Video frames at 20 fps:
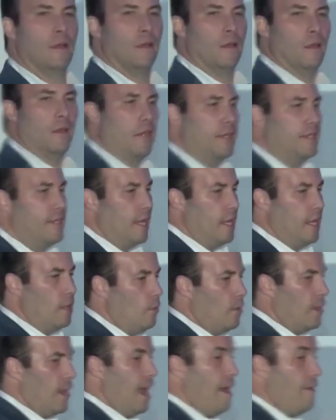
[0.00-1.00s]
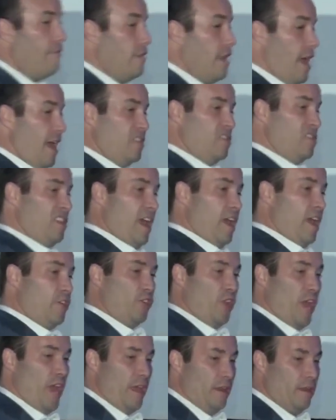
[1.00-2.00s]
Is anyone have an
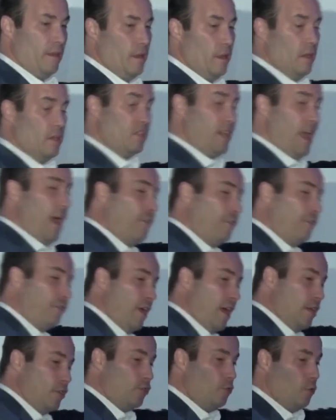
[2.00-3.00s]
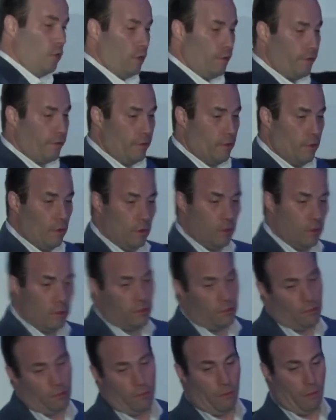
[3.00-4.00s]
S-N, south-north?
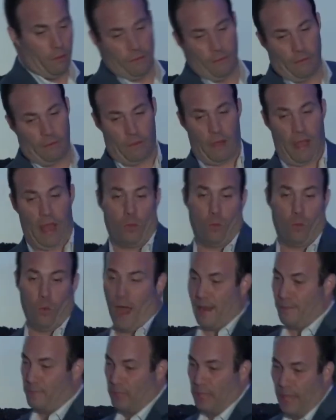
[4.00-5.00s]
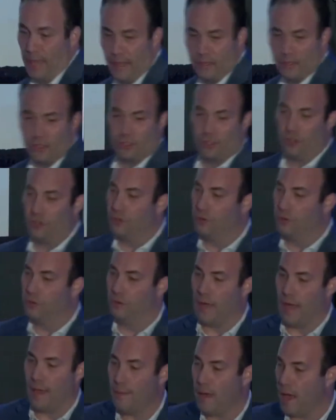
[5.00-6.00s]
White Plains
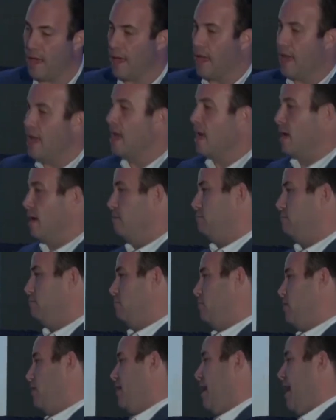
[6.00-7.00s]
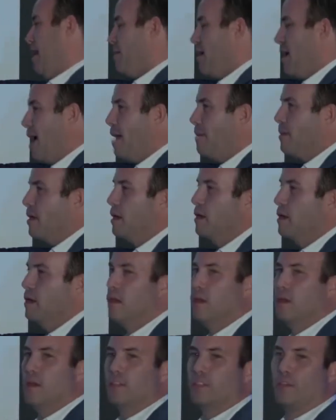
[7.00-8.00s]
to MIA, to Tamiami.
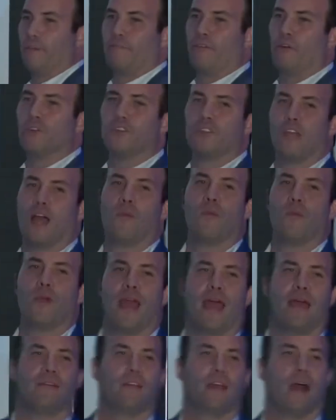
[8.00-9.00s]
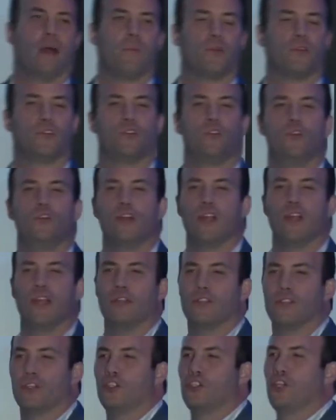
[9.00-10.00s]
It's the first time we had the opportunity
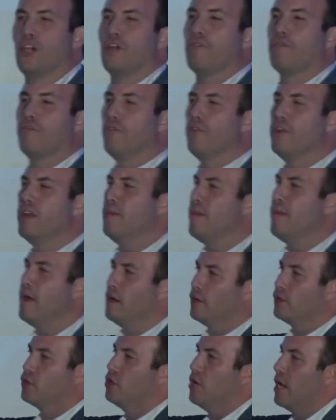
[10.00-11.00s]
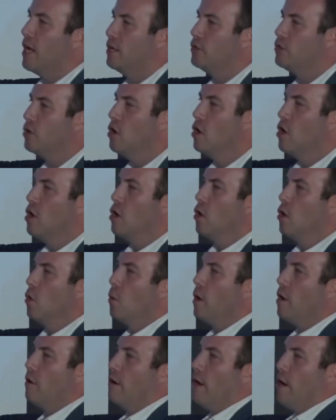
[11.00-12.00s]
to share through an email exchange
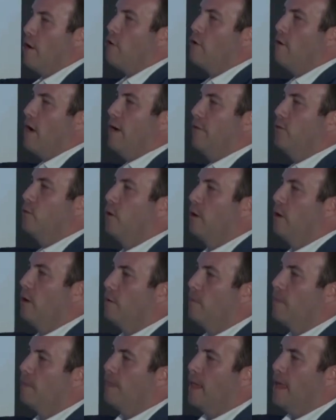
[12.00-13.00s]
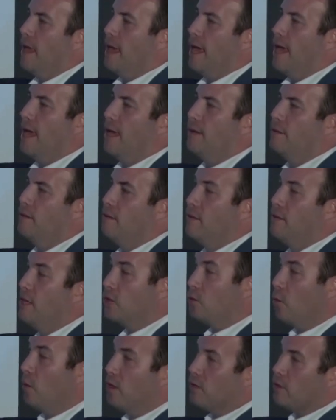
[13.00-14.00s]
where our aircraft were. And
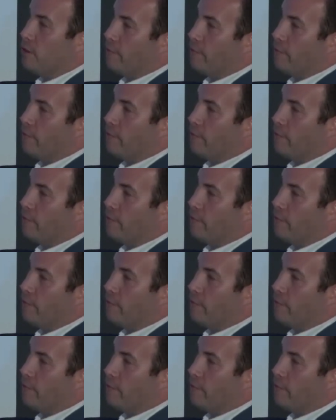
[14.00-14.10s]
this was the